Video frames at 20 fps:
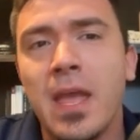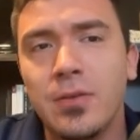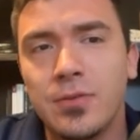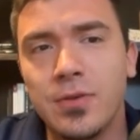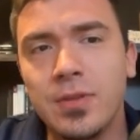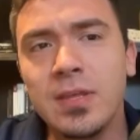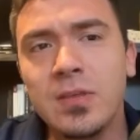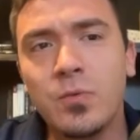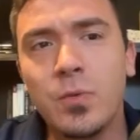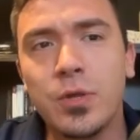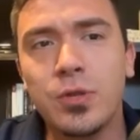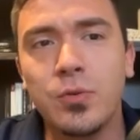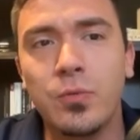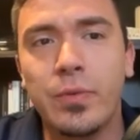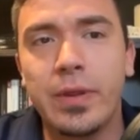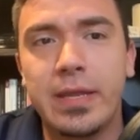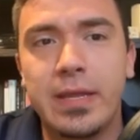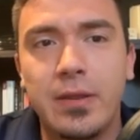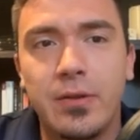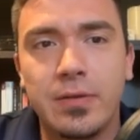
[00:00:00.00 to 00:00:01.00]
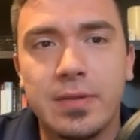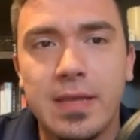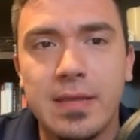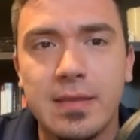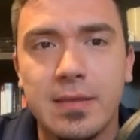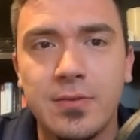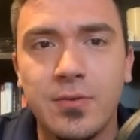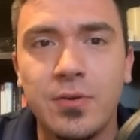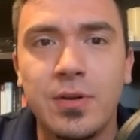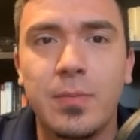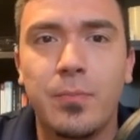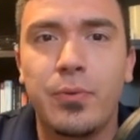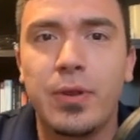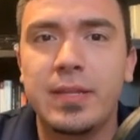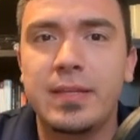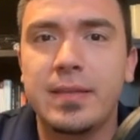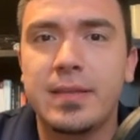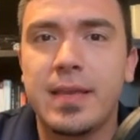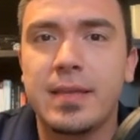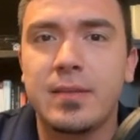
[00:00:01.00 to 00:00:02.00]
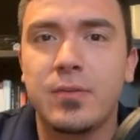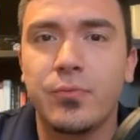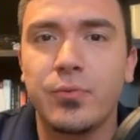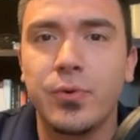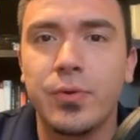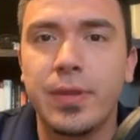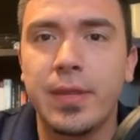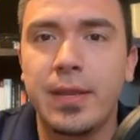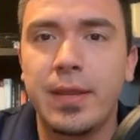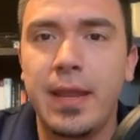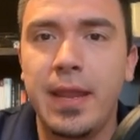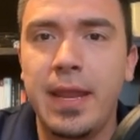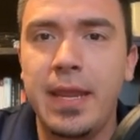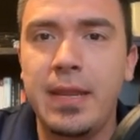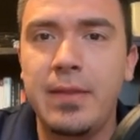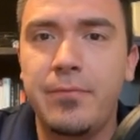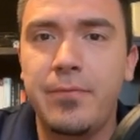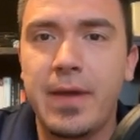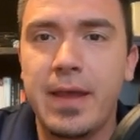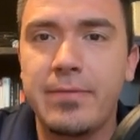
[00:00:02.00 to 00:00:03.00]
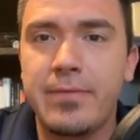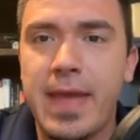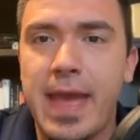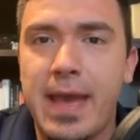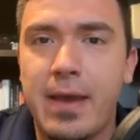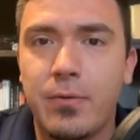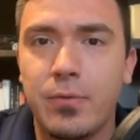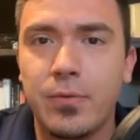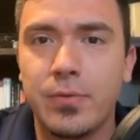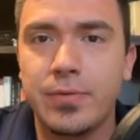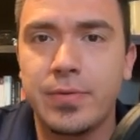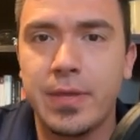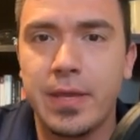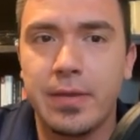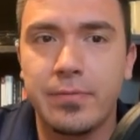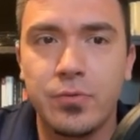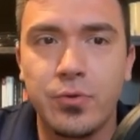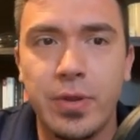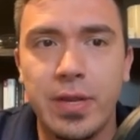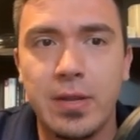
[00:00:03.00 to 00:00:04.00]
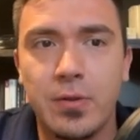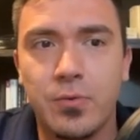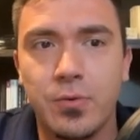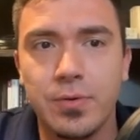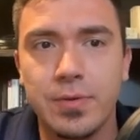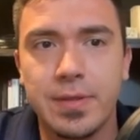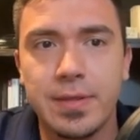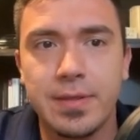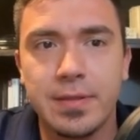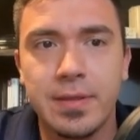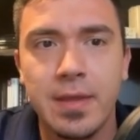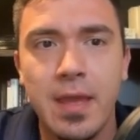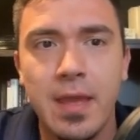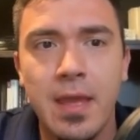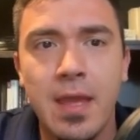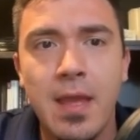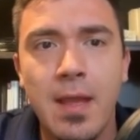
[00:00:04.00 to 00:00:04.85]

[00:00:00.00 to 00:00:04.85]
So this question right here says a certain apprentice has enrolled in 85 hours of training courses.